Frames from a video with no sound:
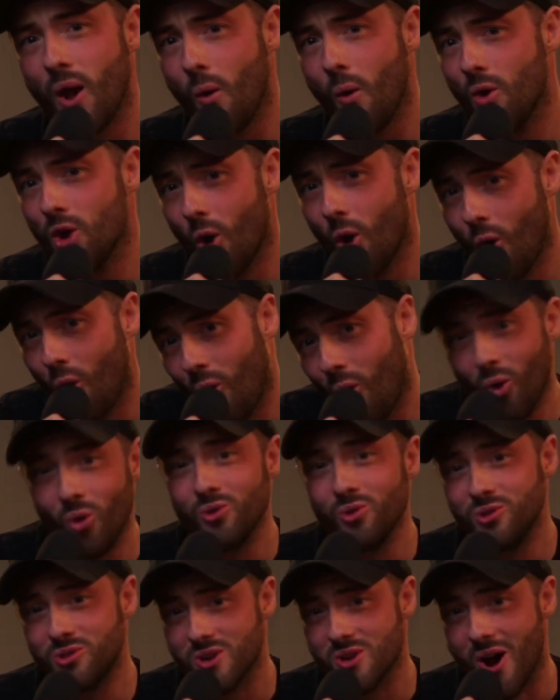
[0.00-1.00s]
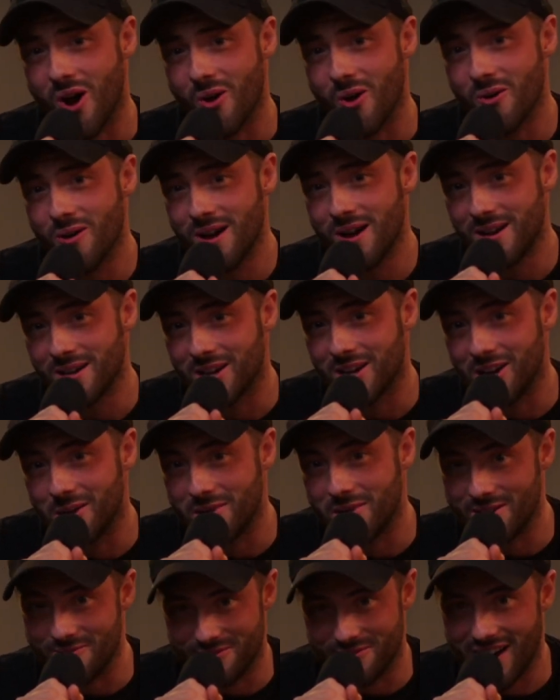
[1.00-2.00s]
You're also going to
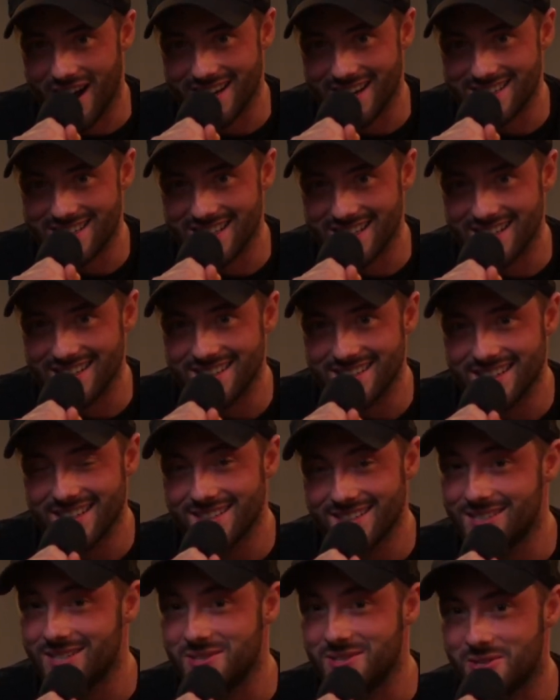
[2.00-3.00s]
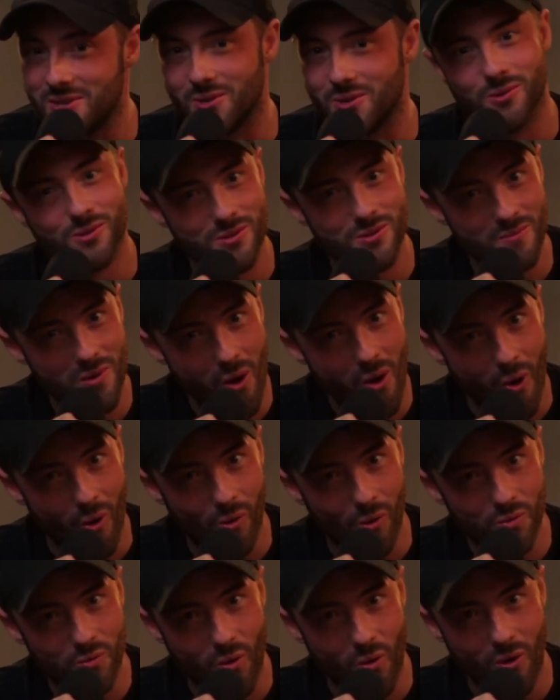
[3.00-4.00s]
be invited to do some
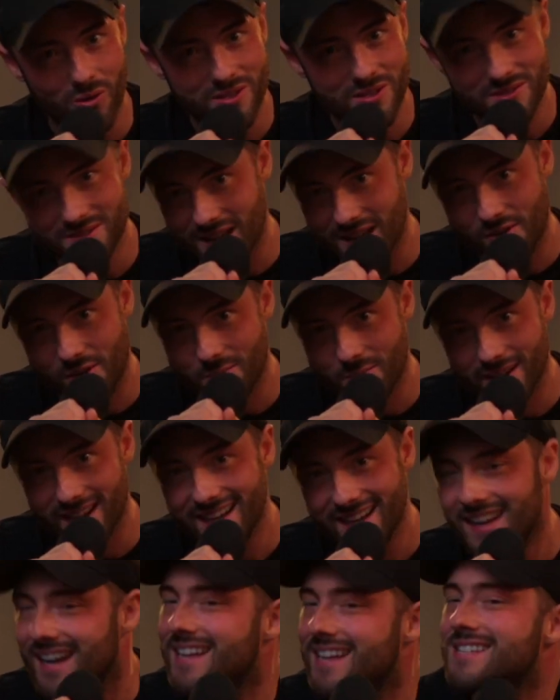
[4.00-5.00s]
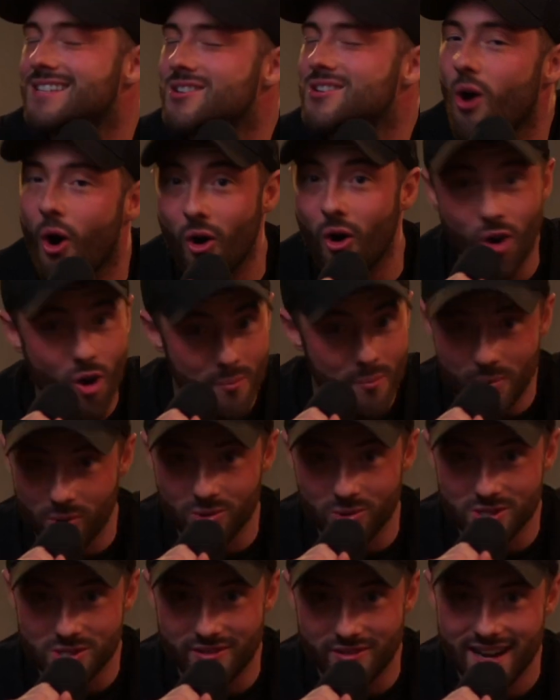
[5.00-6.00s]
cold water therapy. It's not
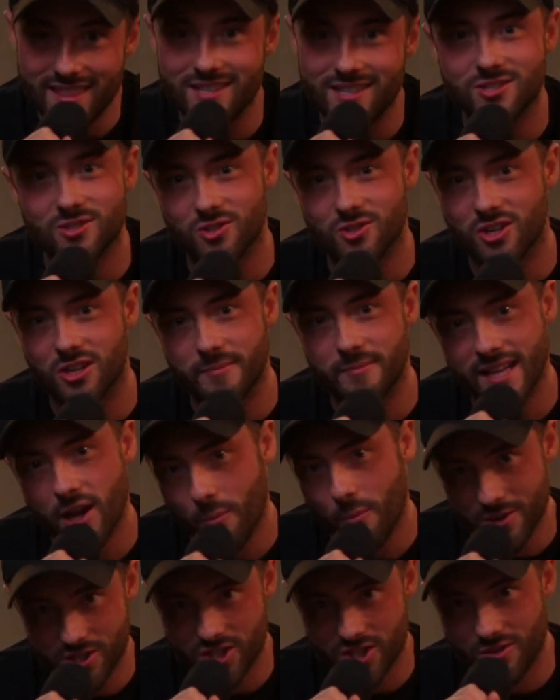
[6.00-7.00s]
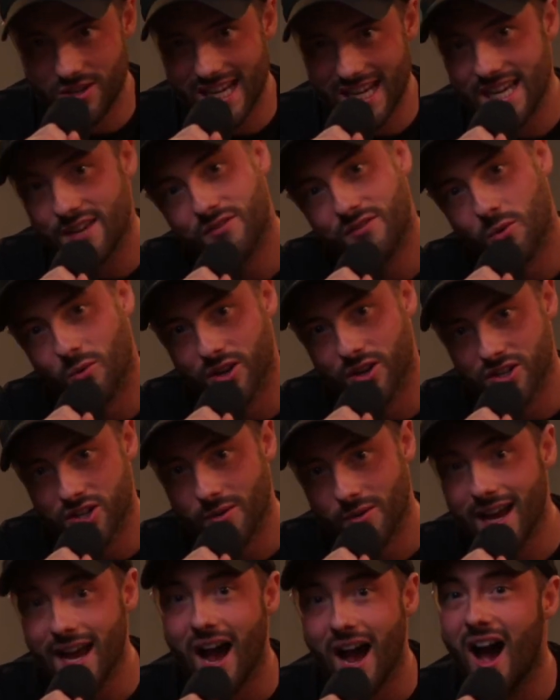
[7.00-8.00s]
compulsory. There's just going to be the opportunity if you want to do
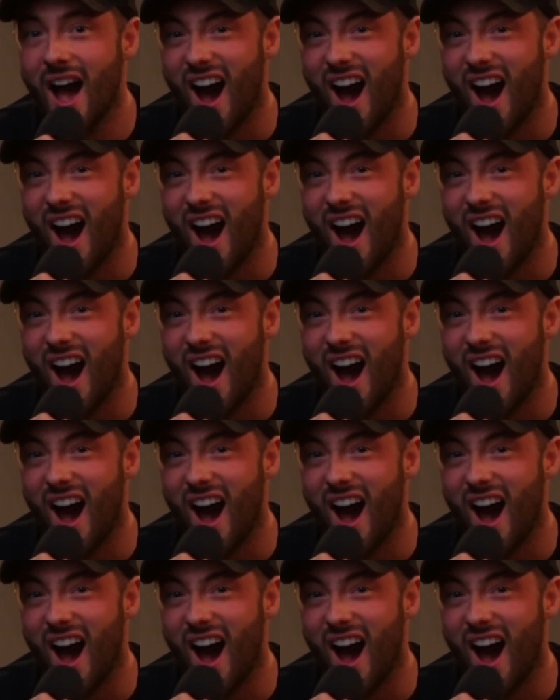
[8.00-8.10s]
it.